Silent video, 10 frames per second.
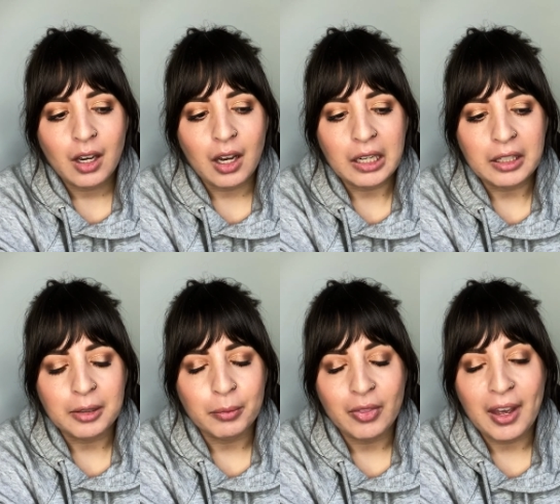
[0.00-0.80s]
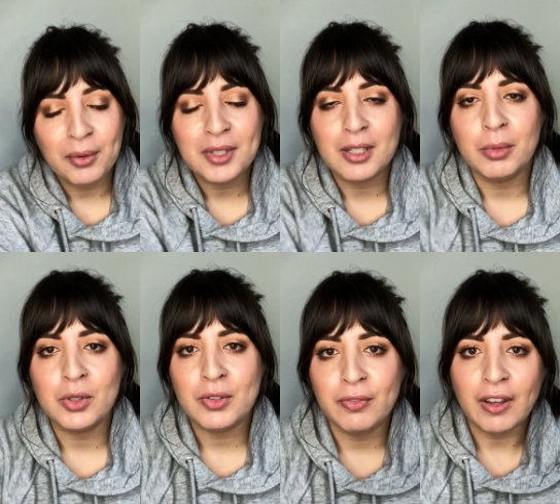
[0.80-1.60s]
That was the
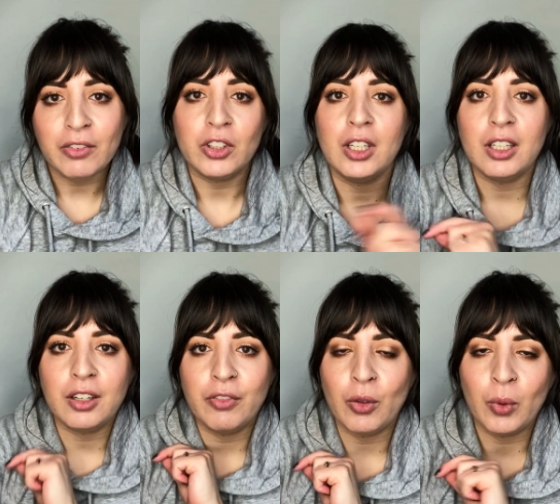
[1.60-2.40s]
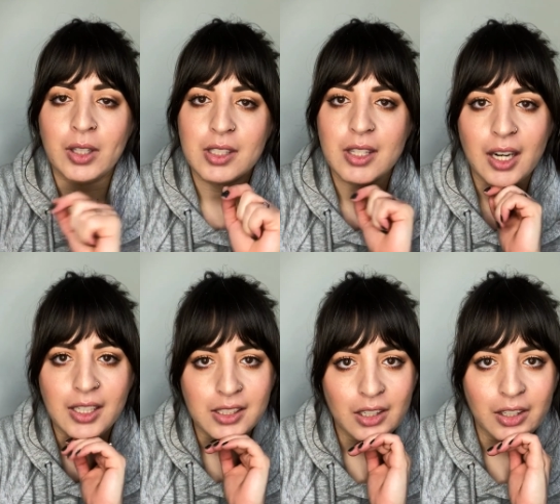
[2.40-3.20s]
most favorited of the ones that I
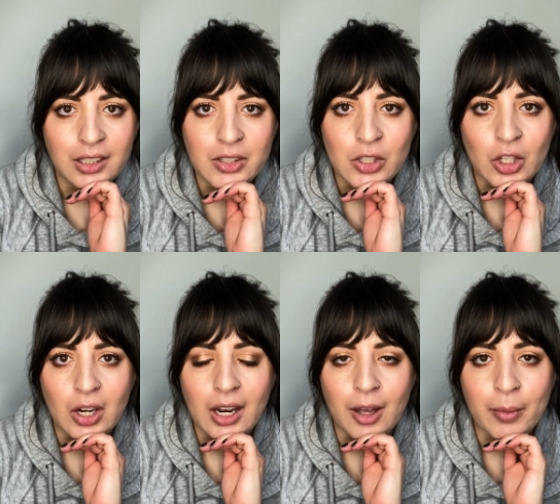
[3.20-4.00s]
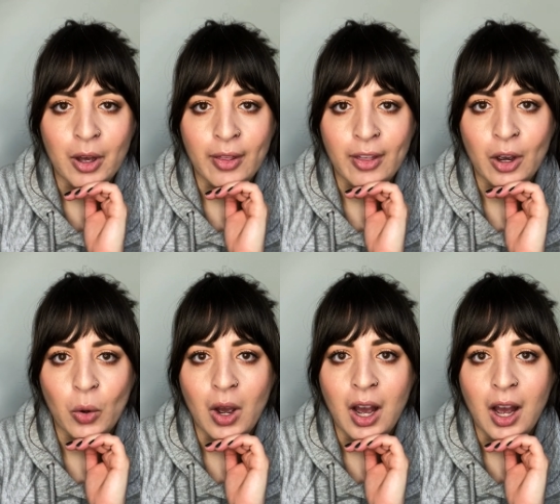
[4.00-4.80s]
did on Instagram,
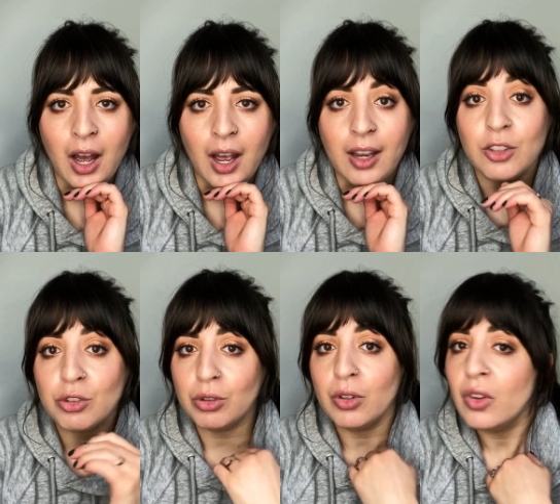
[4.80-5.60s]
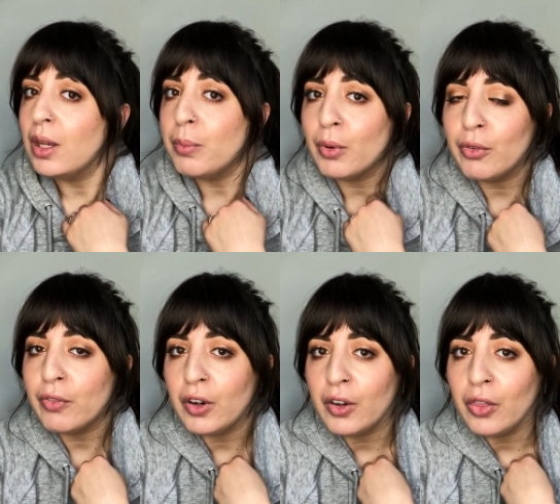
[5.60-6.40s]
although I truly
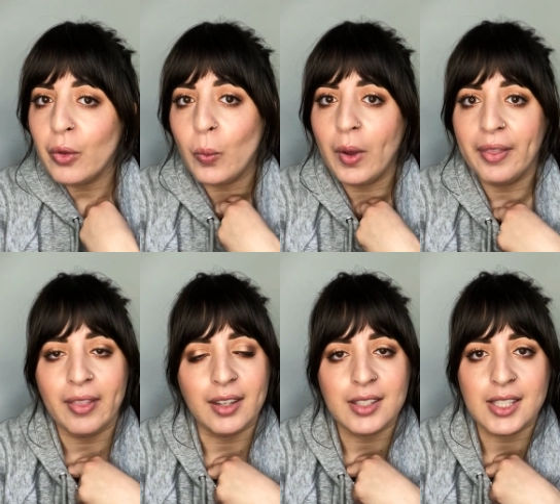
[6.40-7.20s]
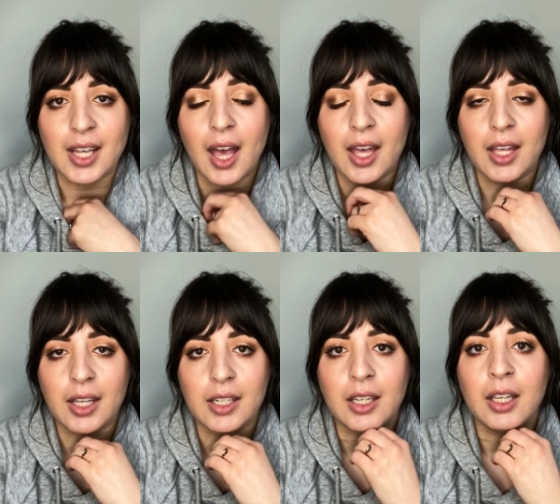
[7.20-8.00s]
preferred the one that
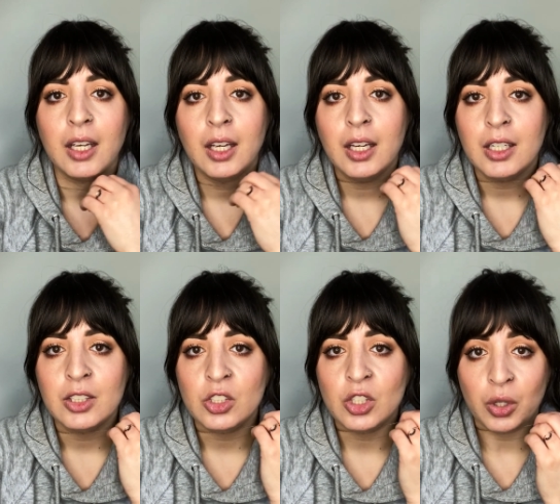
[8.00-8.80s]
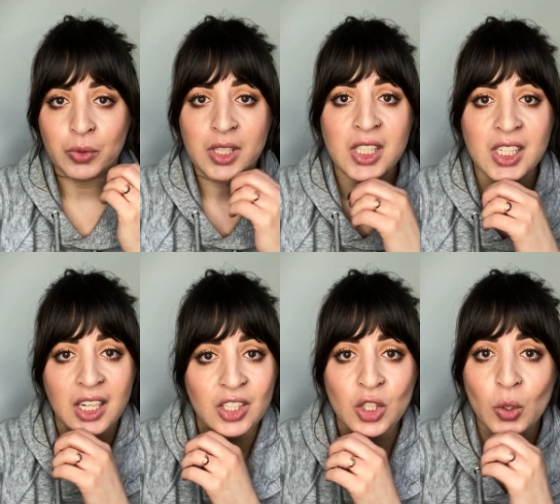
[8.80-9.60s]
said don't
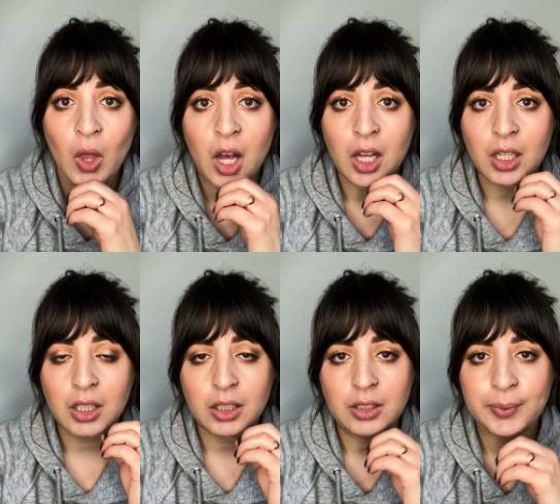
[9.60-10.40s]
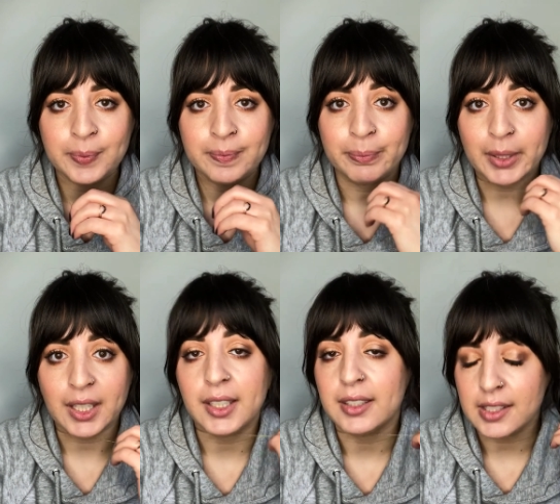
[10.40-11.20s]
stay too long,
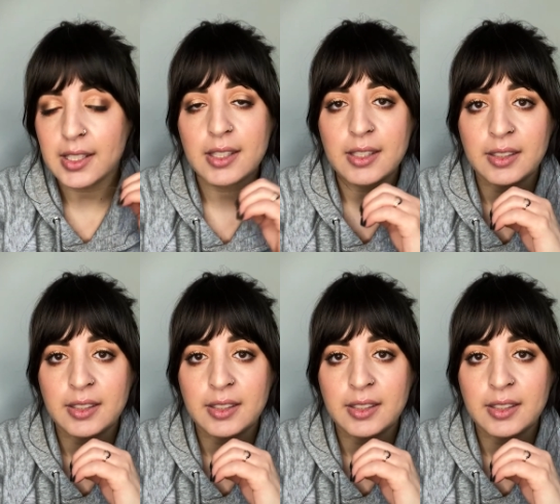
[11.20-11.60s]
because